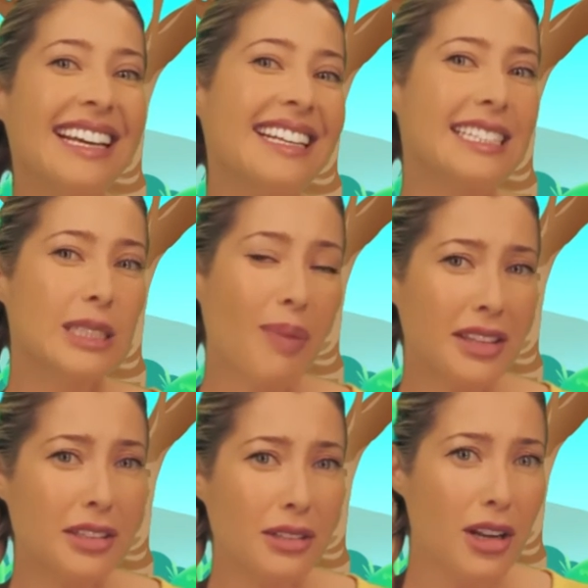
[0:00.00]

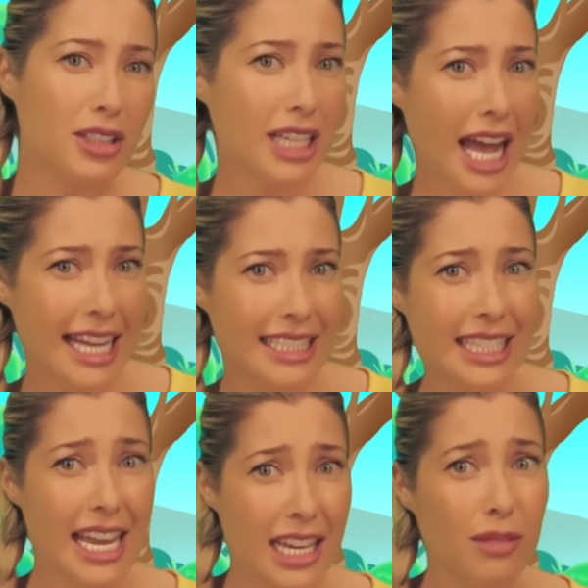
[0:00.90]
Despite their large size,
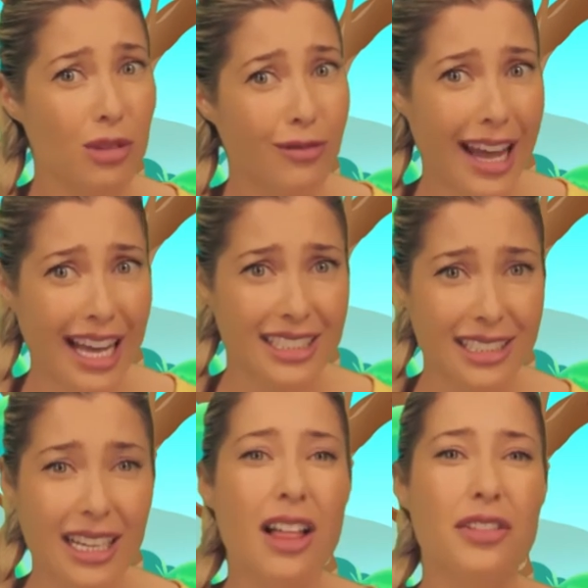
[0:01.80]
they can move
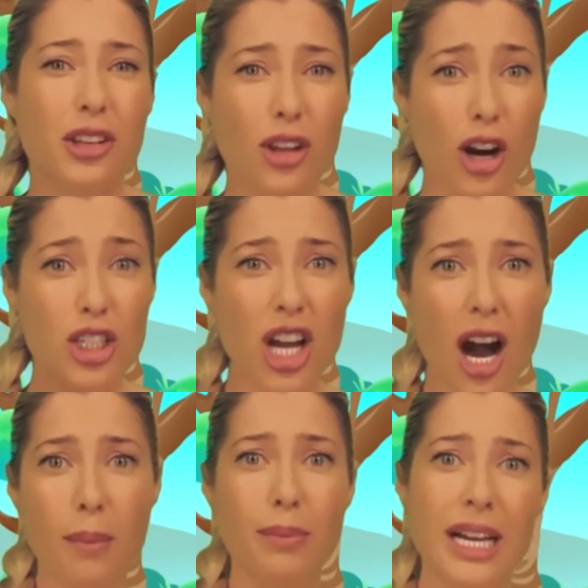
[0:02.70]
fast. The large
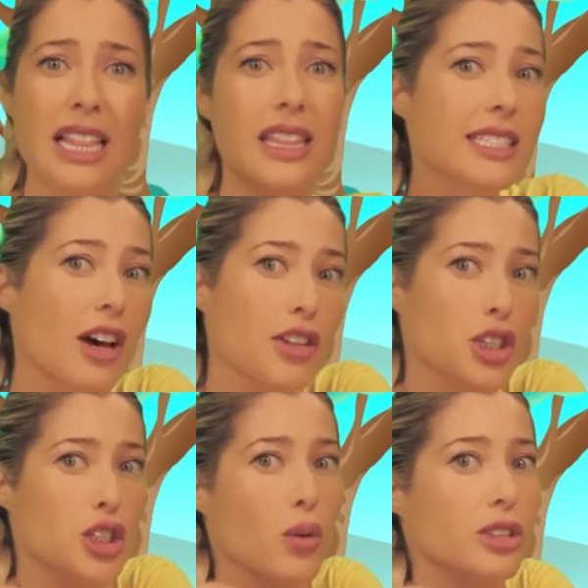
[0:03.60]
hump that's on their
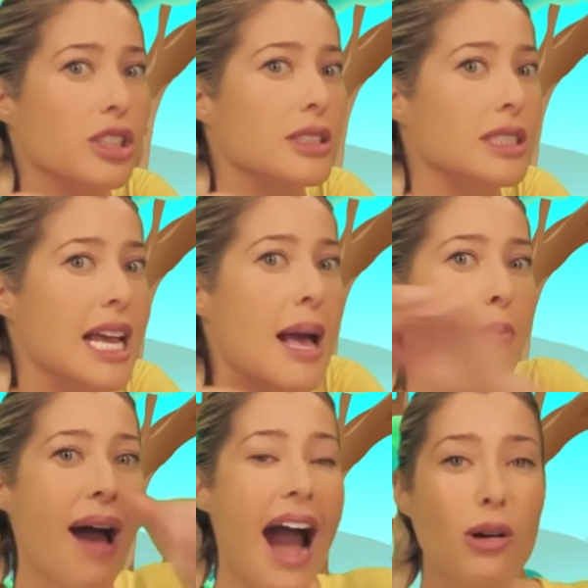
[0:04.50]
shoulders
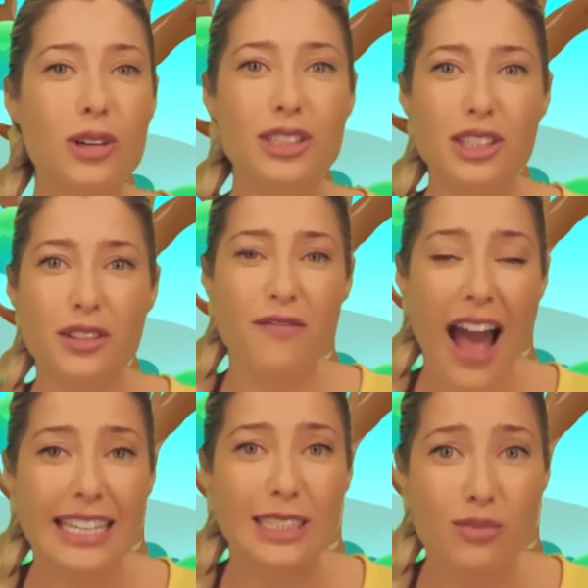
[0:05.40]
powers their
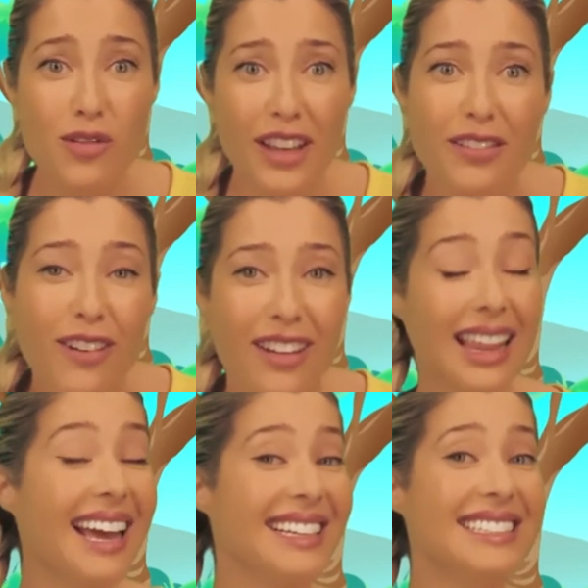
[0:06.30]
fast-moving front
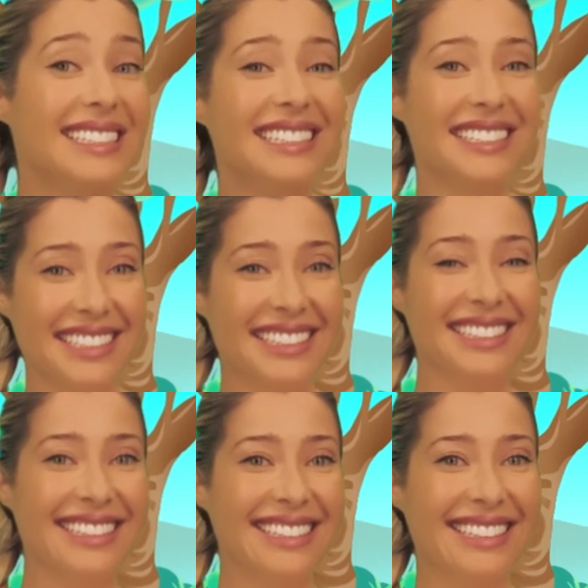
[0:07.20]
legs.
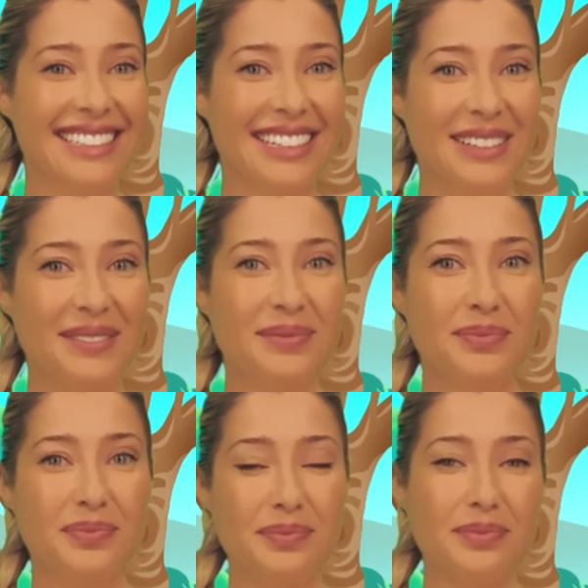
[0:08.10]

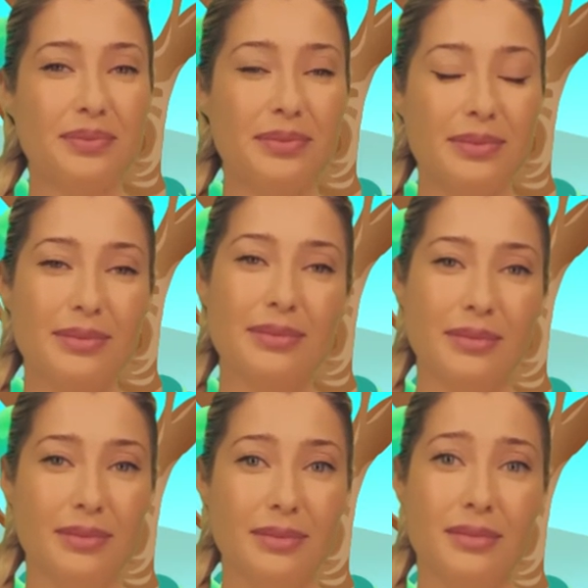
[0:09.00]
Please tell me these
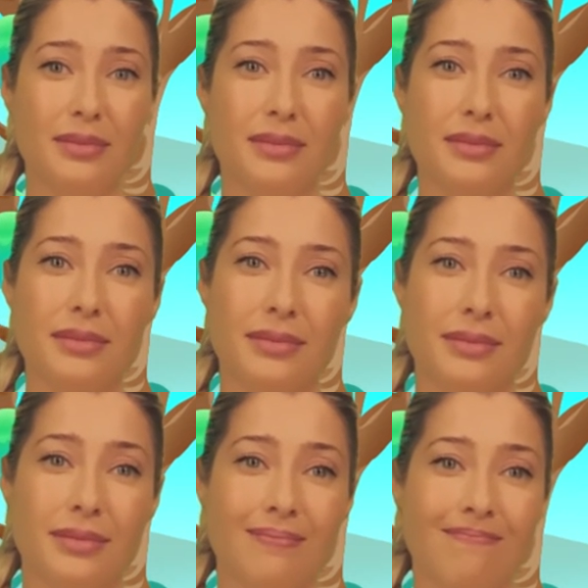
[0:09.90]
amazing
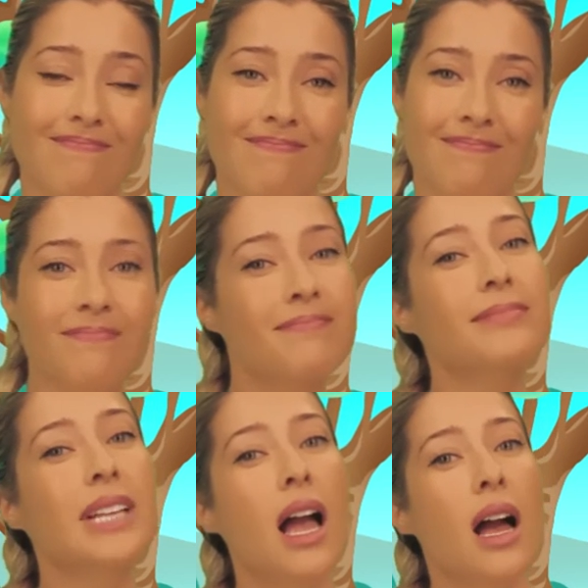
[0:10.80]
animals are not
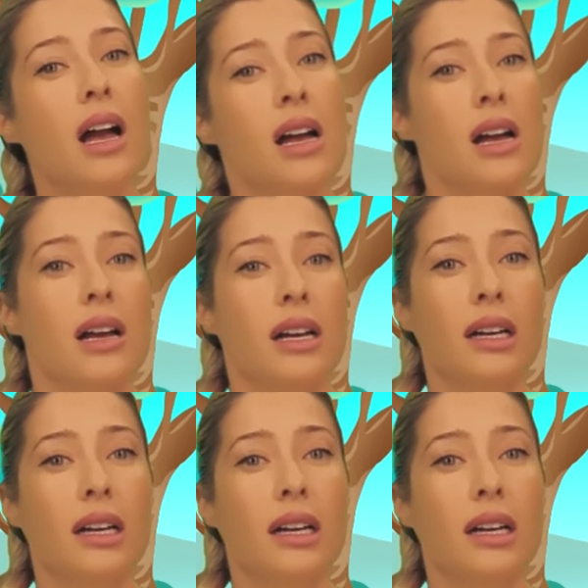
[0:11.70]
threatened.